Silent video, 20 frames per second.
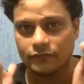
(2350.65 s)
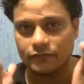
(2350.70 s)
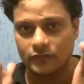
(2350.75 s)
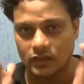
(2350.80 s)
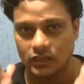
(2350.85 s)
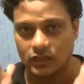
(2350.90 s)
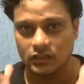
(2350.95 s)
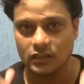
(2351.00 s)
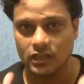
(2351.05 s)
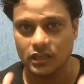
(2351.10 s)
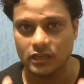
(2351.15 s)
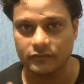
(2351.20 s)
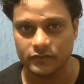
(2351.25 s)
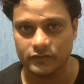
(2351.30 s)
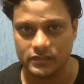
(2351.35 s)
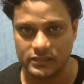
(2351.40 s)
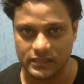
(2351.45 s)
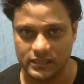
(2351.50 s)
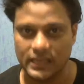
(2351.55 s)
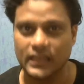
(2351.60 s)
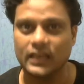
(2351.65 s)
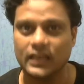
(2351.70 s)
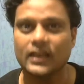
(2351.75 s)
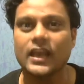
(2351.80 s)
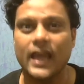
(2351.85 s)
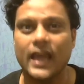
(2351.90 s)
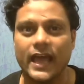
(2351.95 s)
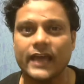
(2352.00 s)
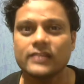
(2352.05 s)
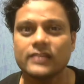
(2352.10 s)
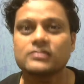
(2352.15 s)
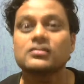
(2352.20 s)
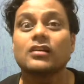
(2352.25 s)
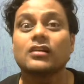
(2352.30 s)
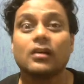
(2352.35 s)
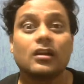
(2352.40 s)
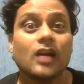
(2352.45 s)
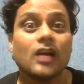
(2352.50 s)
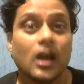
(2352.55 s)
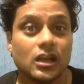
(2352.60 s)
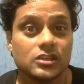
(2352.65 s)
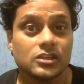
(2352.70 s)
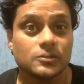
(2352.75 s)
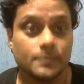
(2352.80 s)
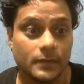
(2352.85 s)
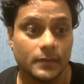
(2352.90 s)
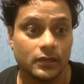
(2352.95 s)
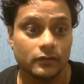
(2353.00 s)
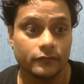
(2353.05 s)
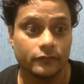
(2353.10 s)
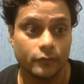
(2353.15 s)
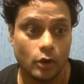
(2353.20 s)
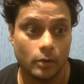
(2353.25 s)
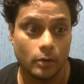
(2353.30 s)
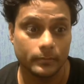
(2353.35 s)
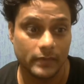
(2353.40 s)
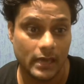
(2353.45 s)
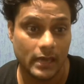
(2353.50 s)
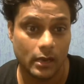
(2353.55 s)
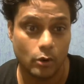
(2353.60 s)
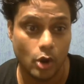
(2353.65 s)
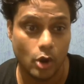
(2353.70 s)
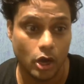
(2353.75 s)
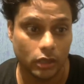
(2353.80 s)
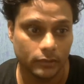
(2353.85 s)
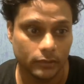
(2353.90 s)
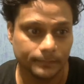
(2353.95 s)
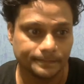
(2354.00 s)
Gandharva Sen as her husband from now on.